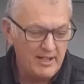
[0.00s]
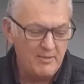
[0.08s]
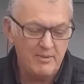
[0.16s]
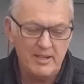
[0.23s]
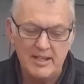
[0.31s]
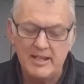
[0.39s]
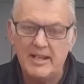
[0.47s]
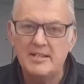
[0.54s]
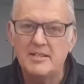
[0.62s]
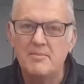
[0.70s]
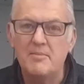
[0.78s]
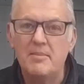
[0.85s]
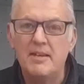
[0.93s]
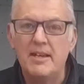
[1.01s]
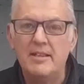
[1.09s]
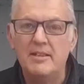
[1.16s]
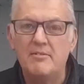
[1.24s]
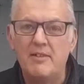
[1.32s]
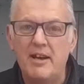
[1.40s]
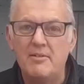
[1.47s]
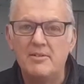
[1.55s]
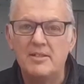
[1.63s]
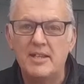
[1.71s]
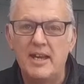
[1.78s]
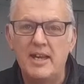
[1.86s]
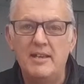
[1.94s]
I wanted to get some in the ground
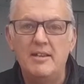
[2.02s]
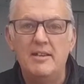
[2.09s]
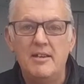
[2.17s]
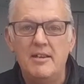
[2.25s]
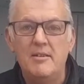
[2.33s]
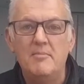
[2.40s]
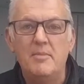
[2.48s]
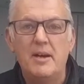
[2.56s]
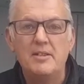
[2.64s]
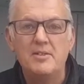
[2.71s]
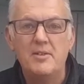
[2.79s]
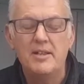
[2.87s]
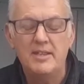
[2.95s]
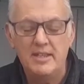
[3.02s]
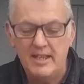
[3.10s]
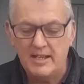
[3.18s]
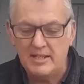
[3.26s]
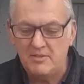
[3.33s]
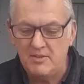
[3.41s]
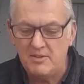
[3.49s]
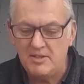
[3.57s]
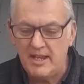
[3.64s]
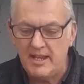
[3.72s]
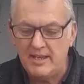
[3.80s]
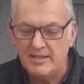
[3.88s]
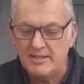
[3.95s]
today, but I do it in the next few
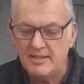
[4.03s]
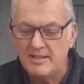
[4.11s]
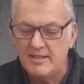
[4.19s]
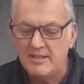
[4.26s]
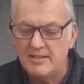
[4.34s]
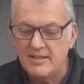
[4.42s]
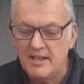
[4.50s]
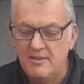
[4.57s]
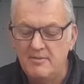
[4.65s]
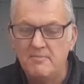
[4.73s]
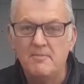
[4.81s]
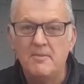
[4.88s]
days. So